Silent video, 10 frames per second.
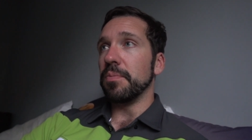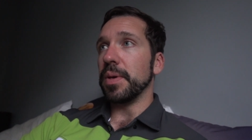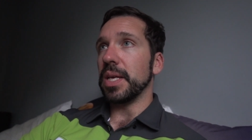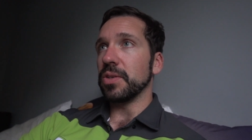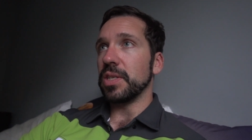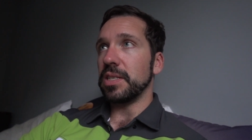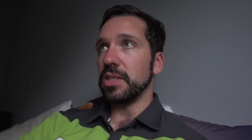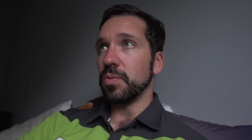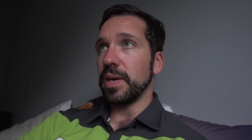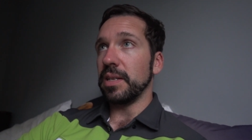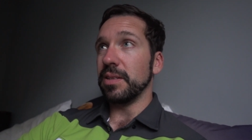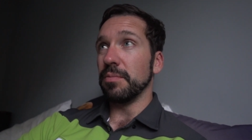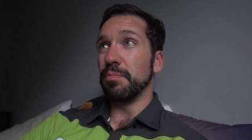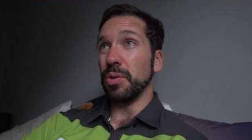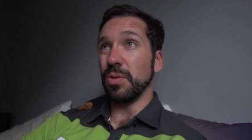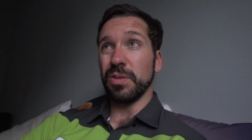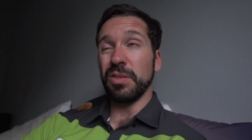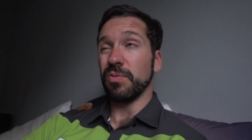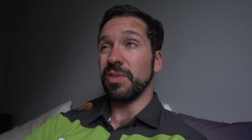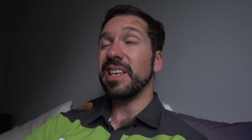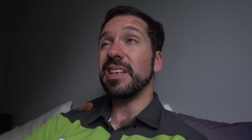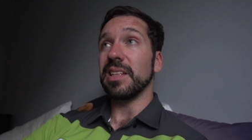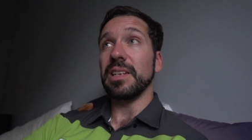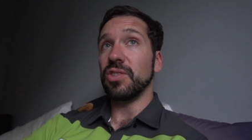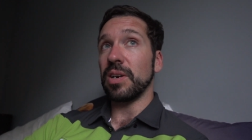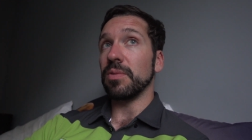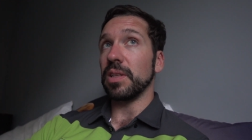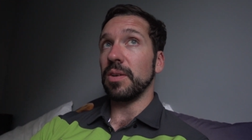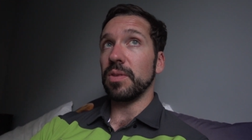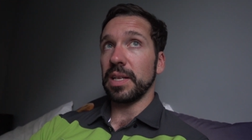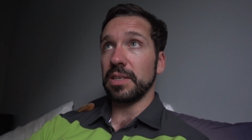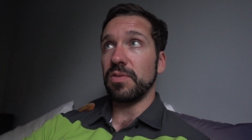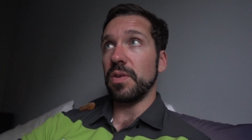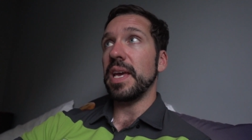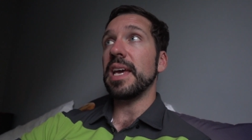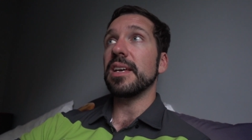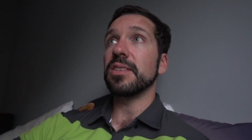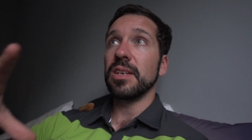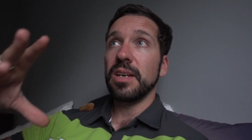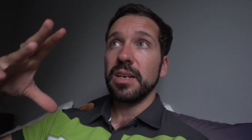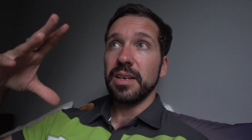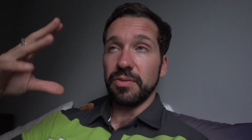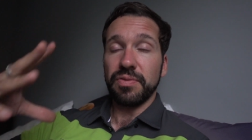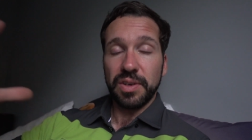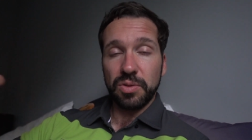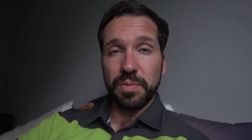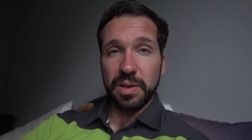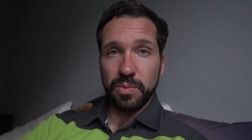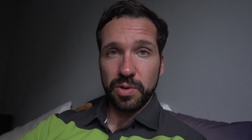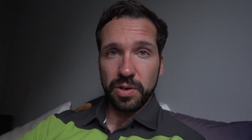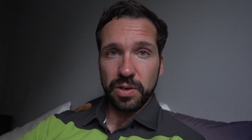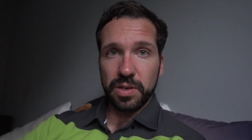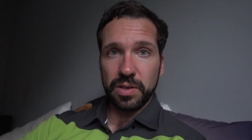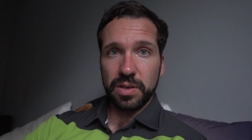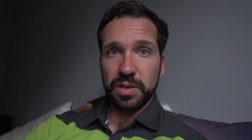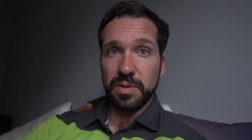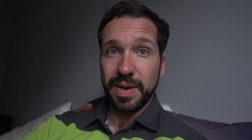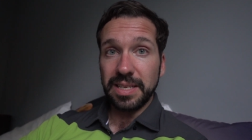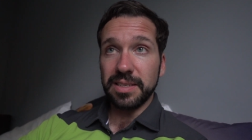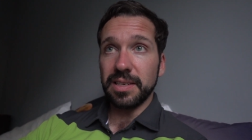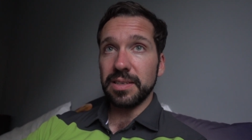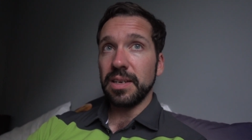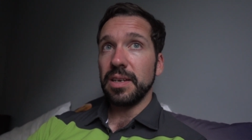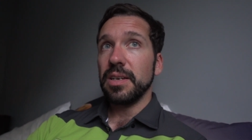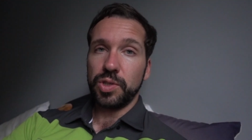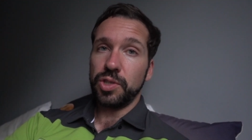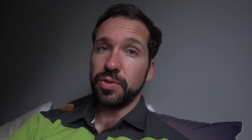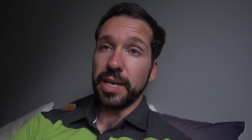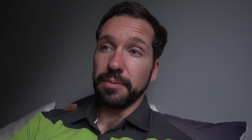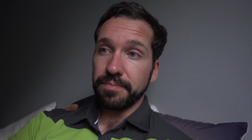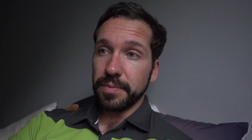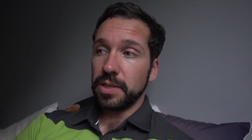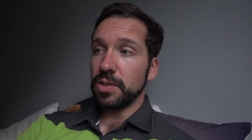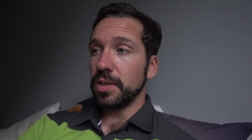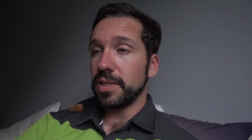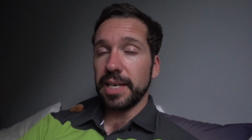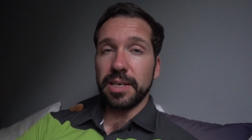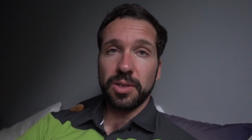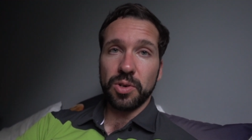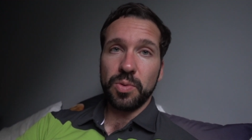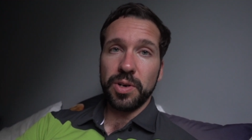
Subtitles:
because this is when the bulk, really, generally over the last few years, of filming work commences, which is tricky. It's going to take a lot of